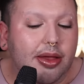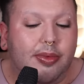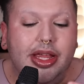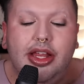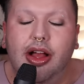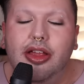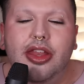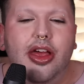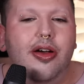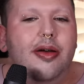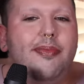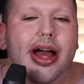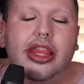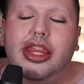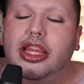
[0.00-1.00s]
We all know
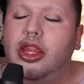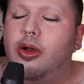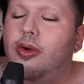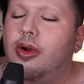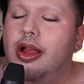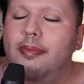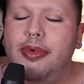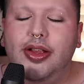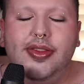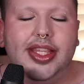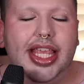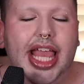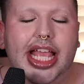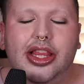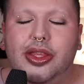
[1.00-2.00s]
about the Laura
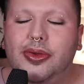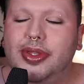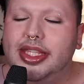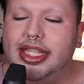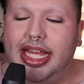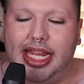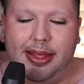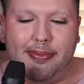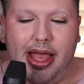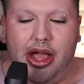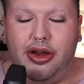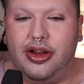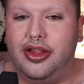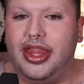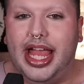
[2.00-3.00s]
Mercier loose setting
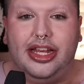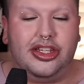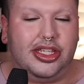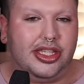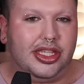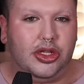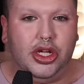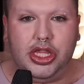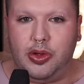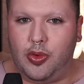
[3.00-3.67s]
powder that just took the